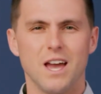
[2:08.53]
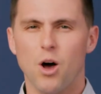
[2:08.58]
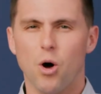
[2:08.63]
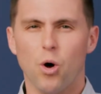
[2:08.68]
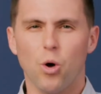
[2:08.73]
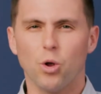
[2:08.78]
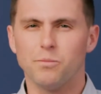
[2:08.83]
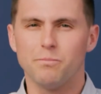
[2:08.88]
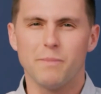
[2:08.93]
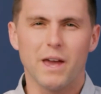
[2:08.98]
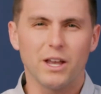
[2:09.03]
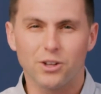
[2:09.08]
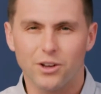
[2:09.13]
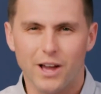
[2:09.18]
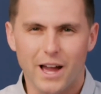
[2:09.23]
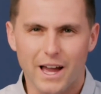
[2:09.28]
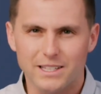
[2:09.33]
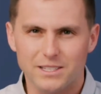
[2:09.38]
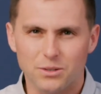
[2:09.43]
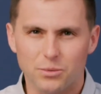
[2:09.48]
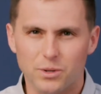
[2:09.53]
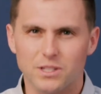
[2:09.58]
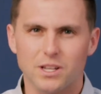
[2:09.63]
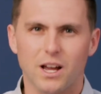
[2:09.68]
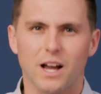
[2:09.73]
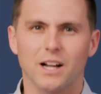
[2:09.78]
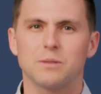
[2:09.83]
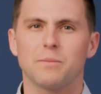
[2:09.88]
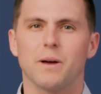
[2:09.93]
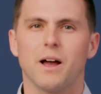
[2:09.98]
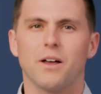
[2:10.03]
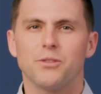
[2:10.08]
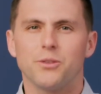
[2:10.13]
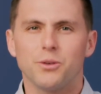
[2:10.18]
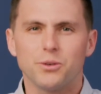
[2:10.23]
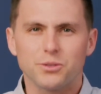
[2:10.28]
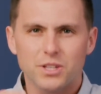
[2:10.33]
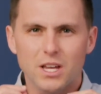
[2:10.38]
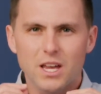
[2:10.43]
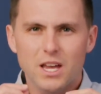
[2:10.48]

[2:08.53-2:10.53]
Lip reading: old metal guys that we talked about, those